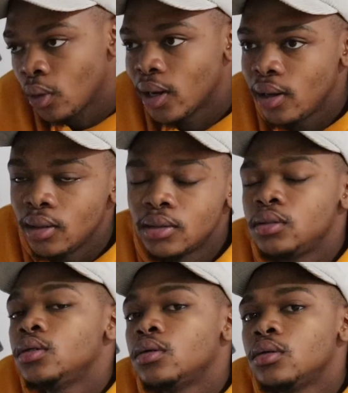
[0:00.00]
why?
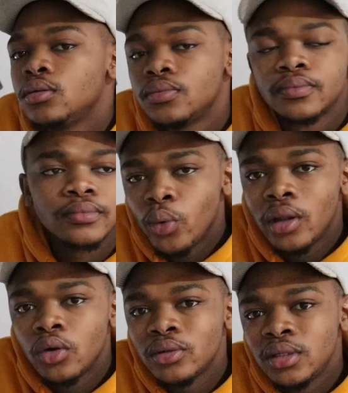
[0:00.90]
Oh, well,
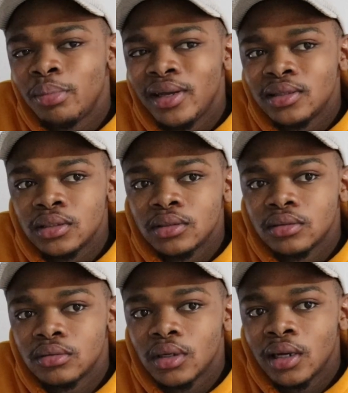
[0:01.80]
it all depends.
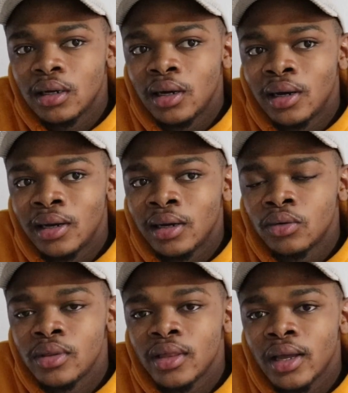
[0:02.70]
I, I
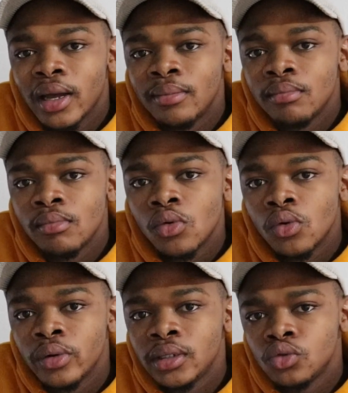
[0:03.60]
don't think I'm
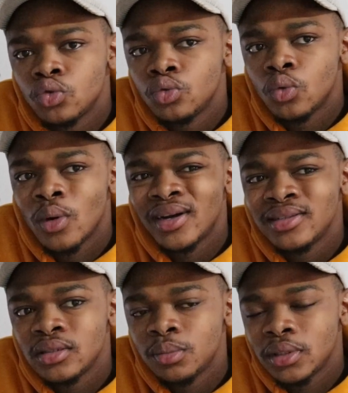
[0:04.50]
more into
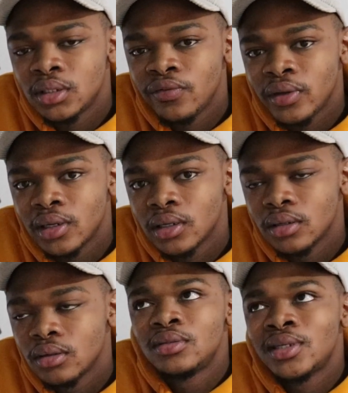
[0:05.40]
one specific
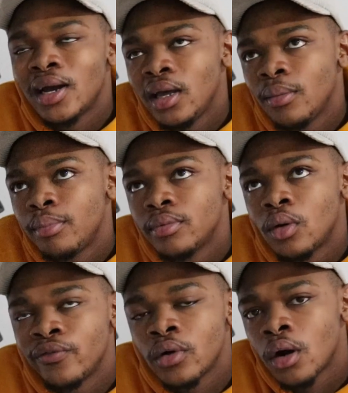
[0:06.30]
type
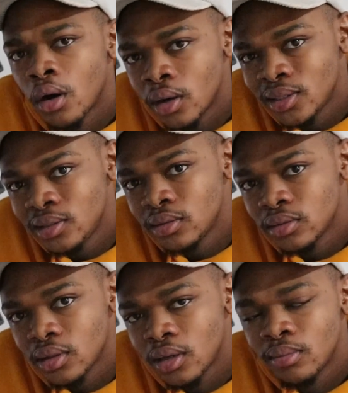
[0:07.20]
of cars.
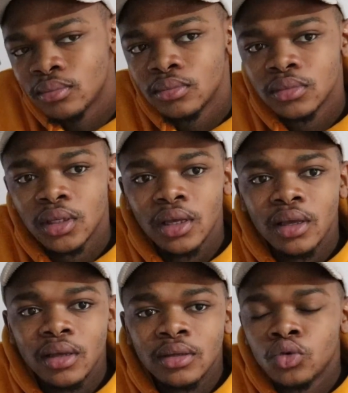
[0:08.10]
Um,
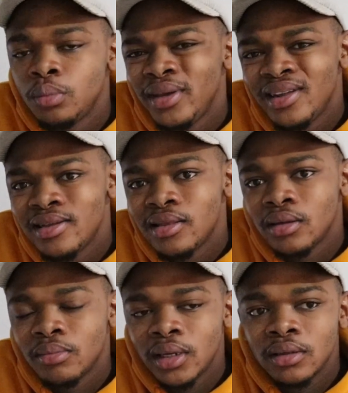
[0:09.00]
it could be
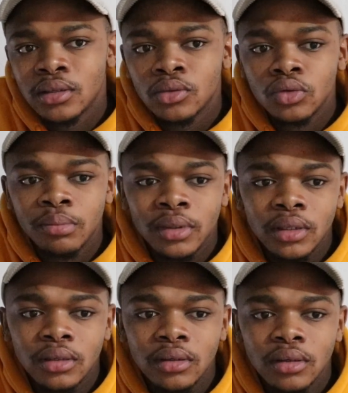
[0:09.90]
anything, man. It could
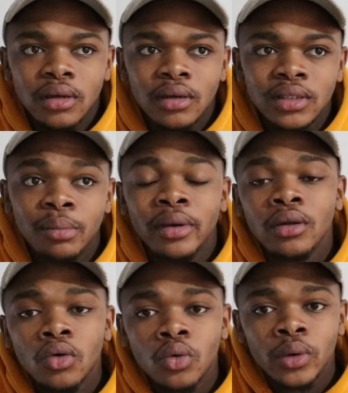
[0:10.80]
be uh,
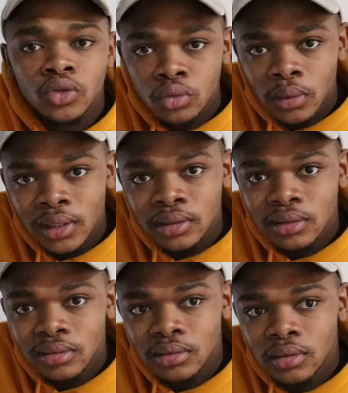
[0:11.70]
depending on what you want
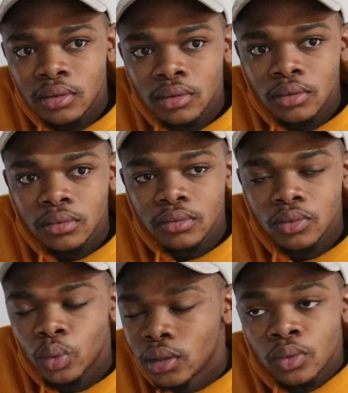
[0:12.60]
or,
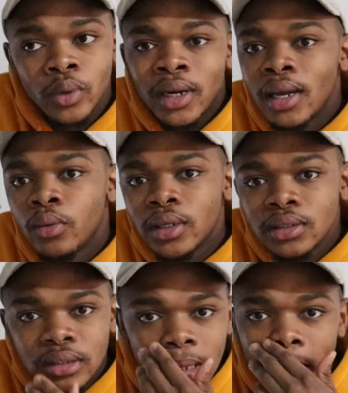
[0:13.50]
or what I
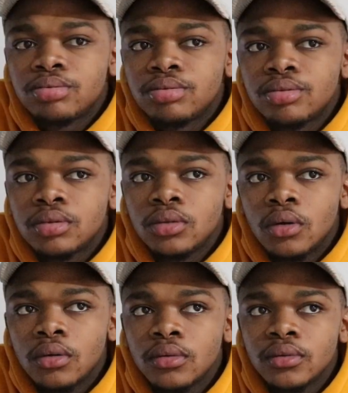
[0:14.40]
want. Yo,